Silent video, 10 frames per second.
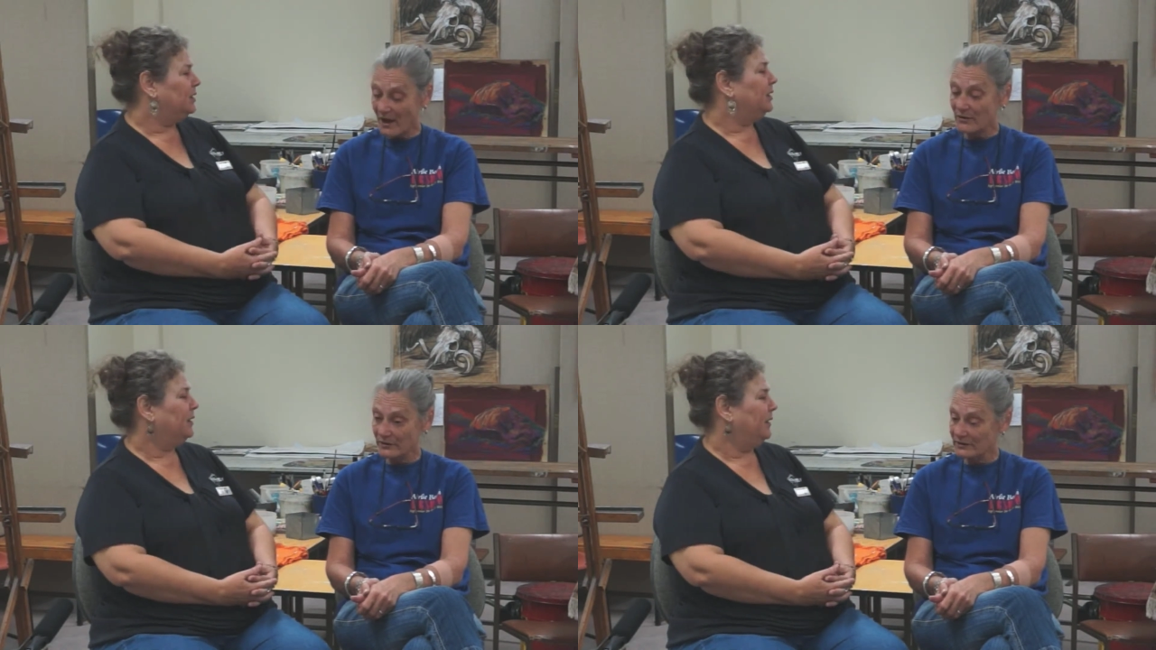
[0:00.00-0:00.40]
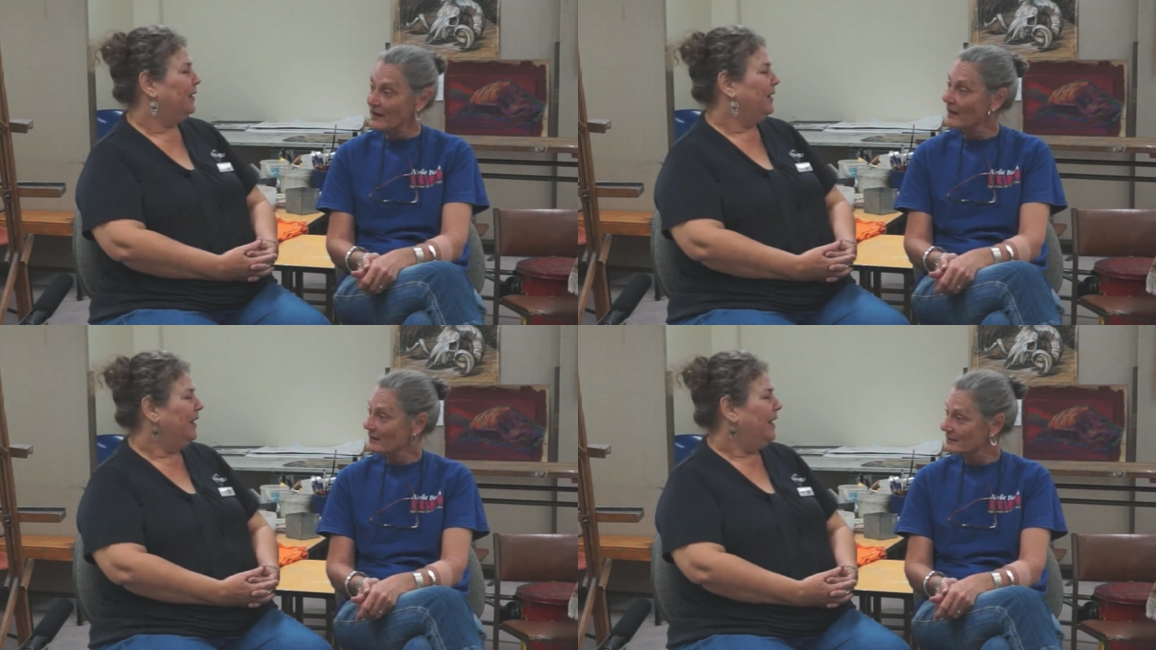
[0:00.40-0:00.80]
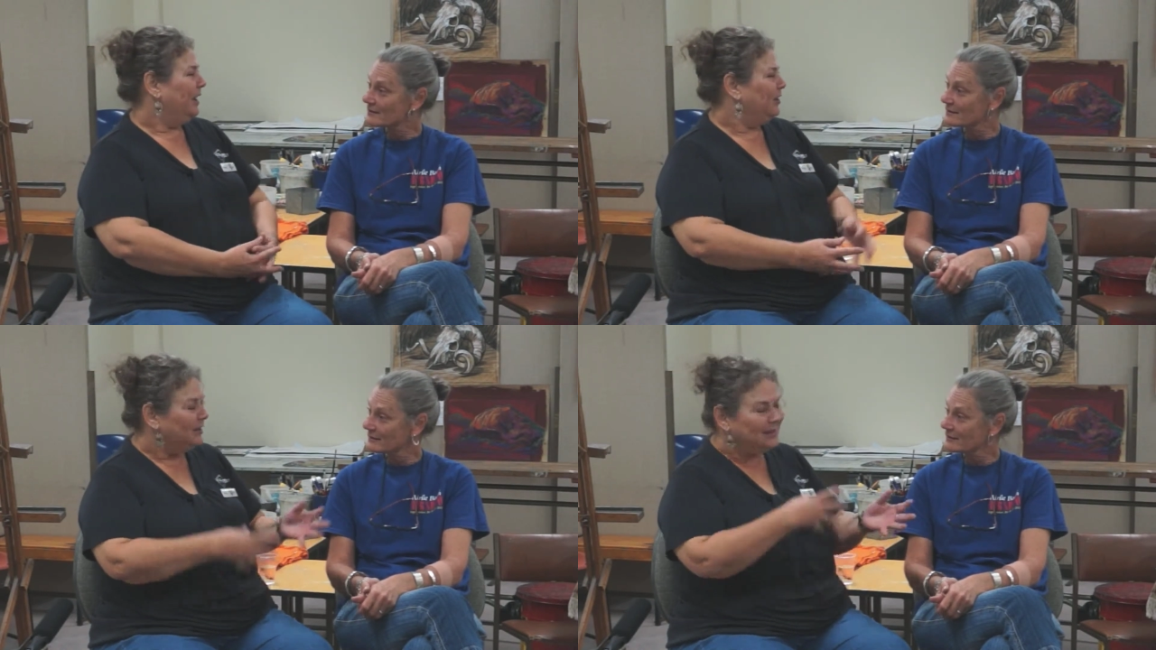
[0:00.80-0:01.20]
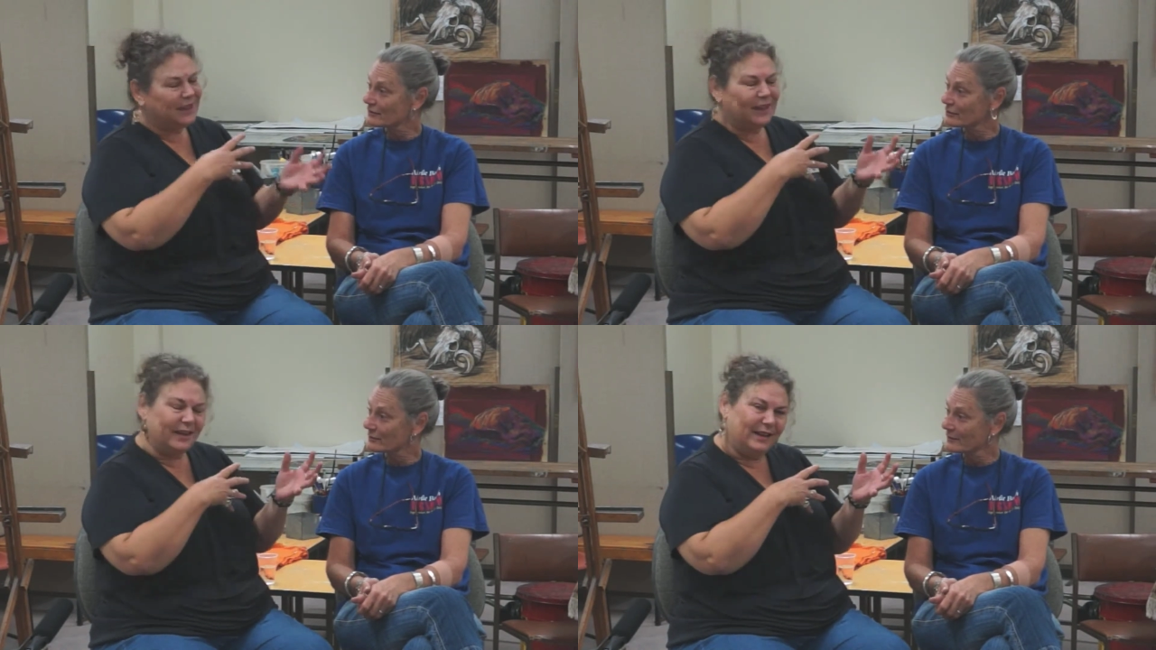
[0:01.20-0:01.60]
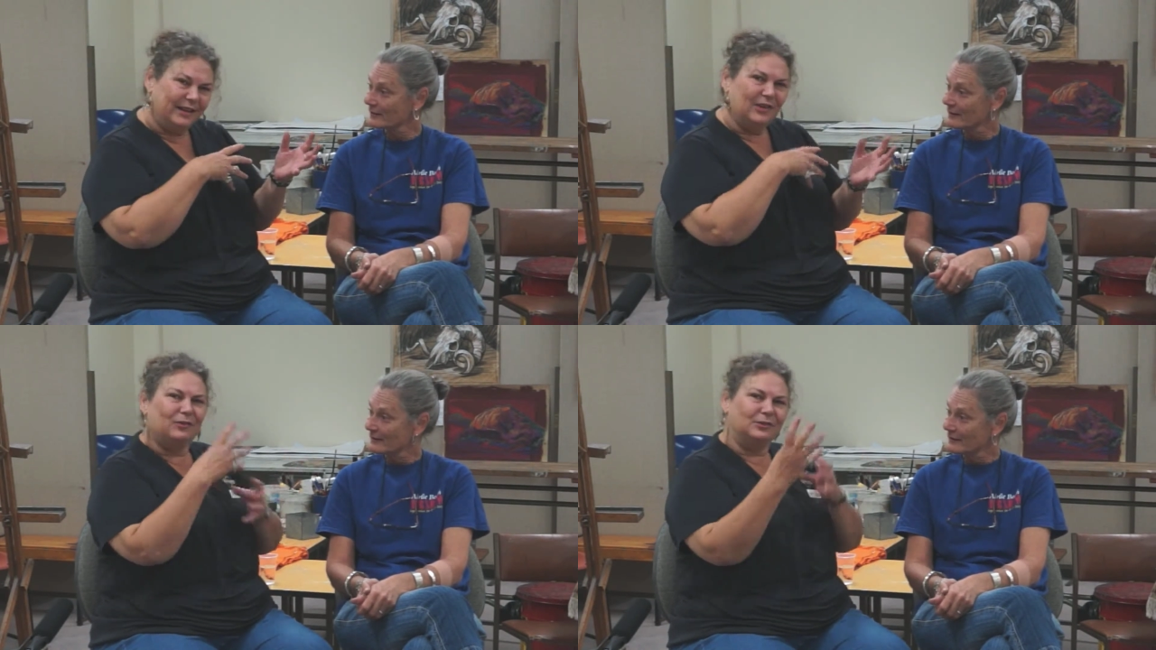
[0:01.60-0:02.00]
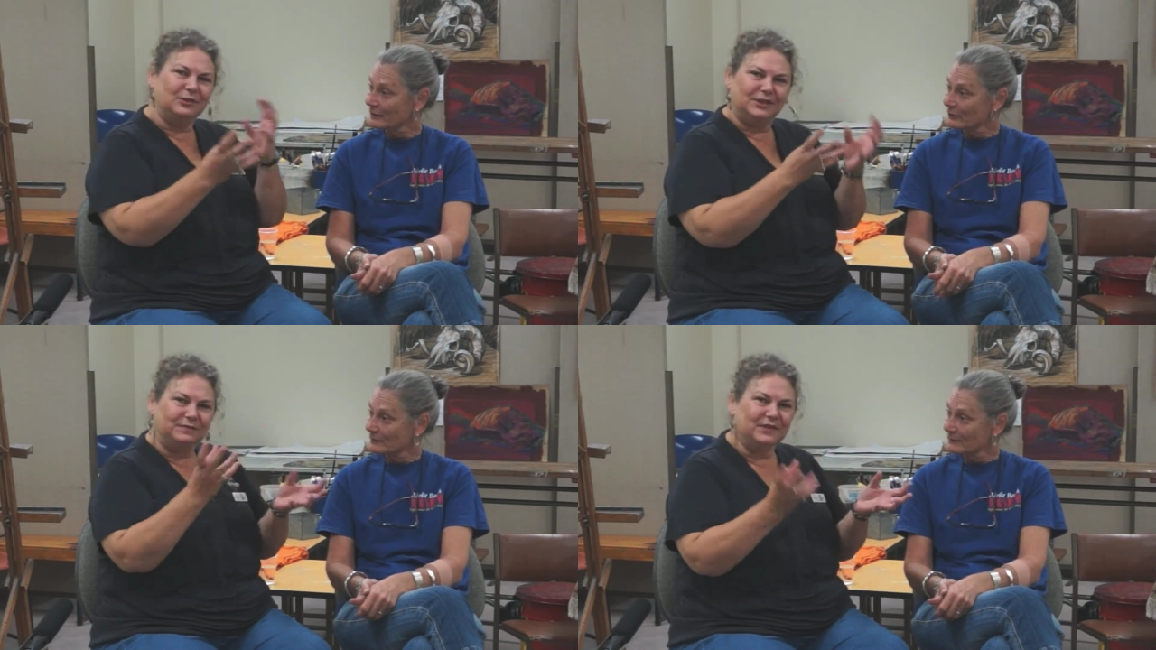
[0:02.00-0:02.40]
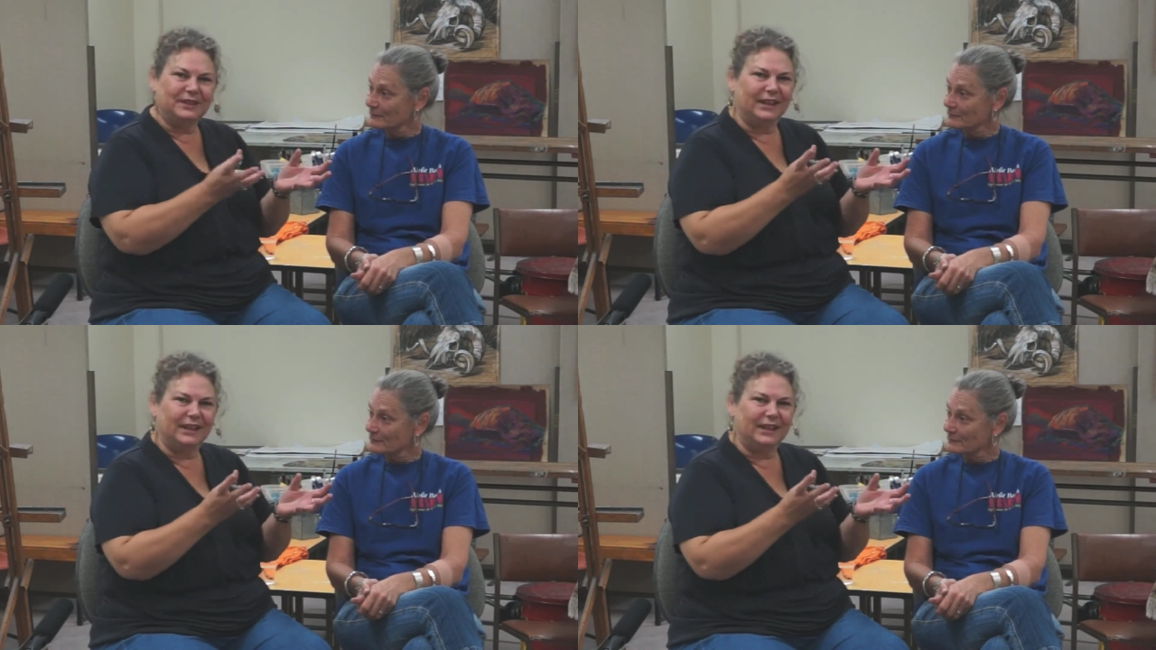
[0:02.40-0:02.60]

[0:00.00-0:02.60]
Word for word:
Speaker 1: Former and current, yes. And like you say, you all do different